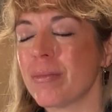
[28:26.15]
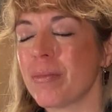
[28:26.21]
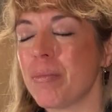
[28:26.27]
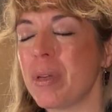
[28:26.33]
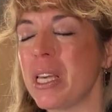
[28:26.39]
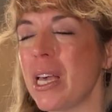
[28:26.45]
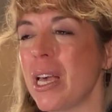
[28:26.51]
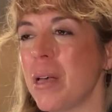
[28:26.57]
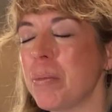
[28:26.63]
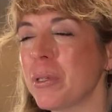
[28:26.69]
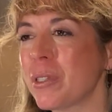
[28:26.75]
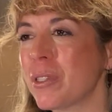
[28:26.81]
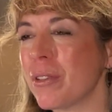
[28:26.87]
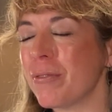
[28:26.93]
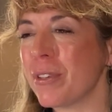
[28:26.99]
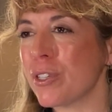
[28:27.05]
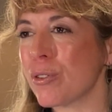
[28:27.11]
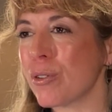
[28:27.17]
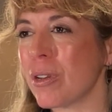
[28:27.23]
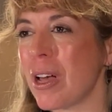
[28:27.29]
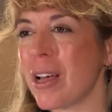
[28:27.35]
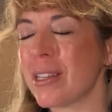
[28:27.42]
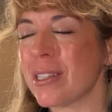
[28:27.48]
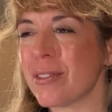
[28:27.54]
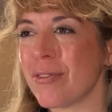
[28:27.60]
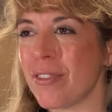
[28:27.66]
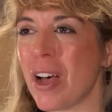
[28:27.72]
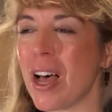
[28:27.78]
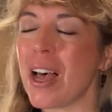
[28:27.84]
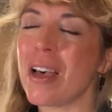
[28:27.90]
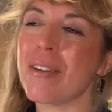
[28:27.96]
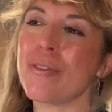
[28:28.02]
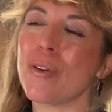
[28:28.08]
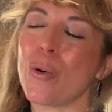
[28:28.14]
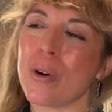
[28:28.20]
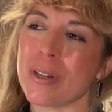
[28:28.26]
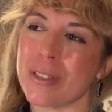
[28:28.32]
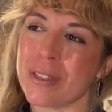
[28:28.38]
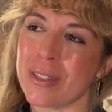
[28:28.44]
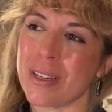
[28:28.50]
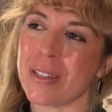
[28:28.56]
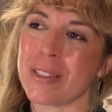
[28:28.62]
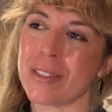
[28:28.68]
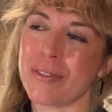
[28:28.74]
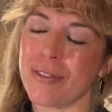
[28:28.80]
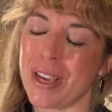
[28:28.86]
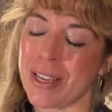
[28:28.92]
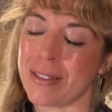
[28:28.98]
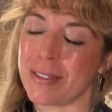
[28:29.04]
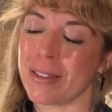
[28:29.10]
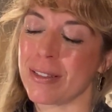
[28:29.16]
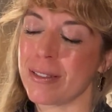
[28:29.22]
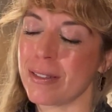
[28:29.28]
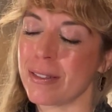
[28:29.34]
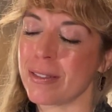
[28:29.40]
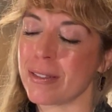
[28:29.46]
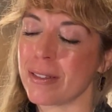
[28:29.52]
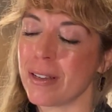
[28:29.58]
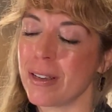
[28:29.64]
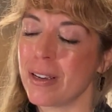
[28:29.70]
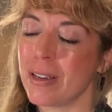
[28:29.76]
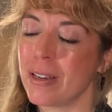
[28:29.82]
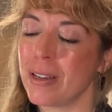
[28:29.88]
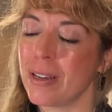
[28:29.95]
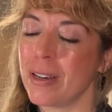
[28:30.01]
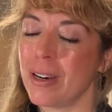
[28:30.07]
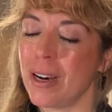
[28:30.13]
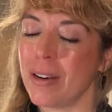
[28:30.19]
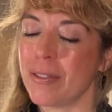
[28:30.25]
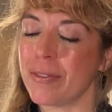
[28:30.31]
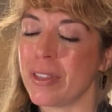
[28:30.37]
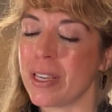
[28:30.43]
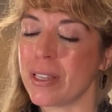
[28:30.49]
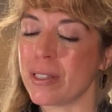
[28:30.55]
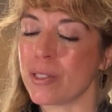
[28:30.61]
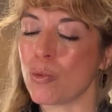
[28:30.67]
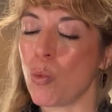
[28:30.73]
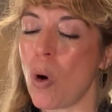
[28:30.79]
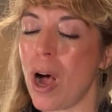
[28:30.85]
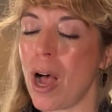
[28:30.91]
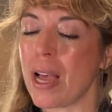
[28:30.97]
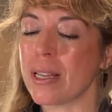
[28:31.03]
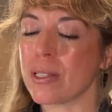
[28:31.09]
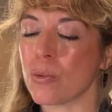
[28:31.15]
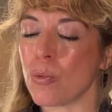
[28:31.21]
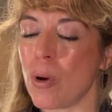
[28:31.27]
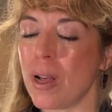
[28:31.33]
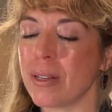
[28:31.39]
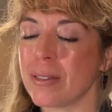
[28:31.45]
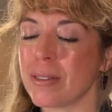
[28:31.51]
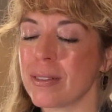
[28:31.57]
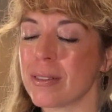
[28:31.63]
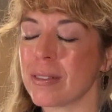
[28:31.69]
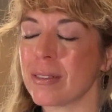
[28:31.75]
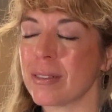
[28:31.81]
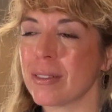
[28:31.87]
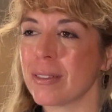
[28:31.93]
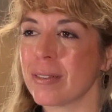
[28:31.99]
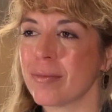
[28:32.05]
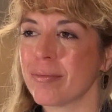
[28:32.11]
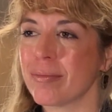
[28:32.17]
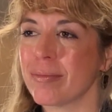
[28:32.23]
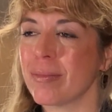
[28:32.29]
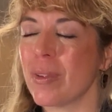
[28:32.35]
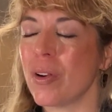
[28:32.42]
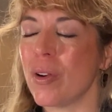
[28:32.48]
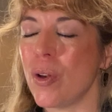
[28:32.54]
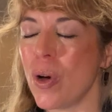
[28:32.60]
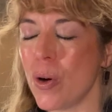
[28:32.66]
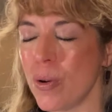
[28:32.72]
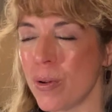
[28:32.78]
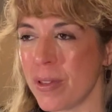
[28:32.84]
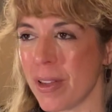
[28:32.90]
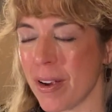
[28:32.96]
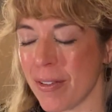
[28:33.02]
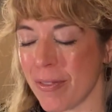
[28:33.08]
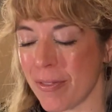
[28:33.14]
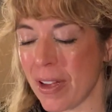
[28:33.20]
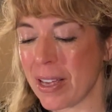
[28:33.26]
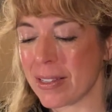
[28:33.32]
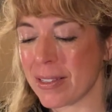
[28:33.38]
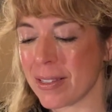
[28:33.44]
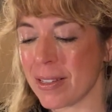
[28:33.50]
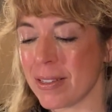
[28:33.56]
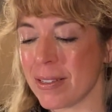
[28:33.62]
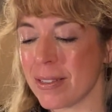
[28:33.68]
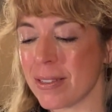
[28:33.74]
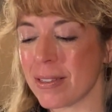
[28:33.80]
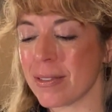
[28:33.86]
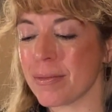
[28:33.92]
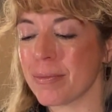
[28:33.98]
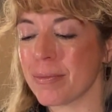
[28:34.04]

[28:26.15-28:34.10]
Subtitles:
Be able to visualize 5 or 6 faces of these wise ones. Know their faces.